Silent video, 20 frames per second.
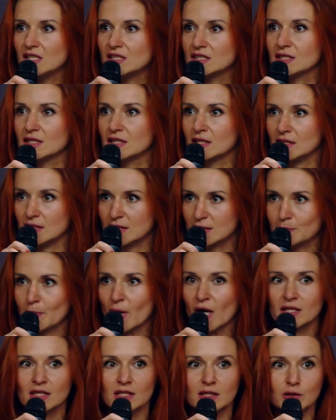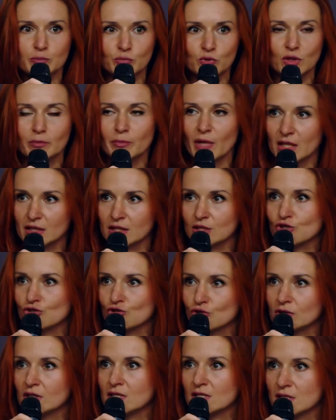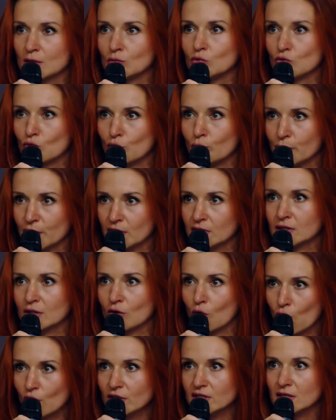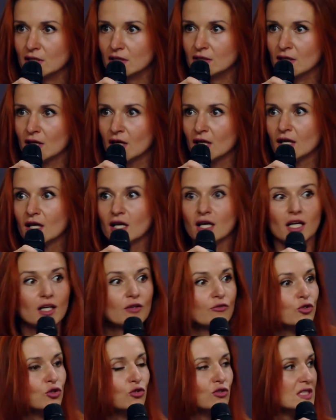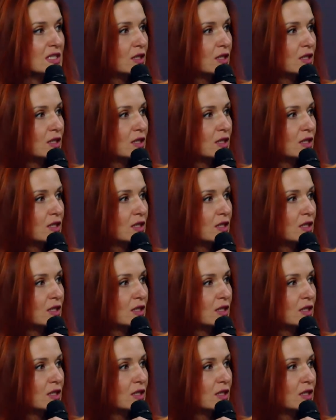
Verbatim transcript: expenses, for example, their bus ticket and uh,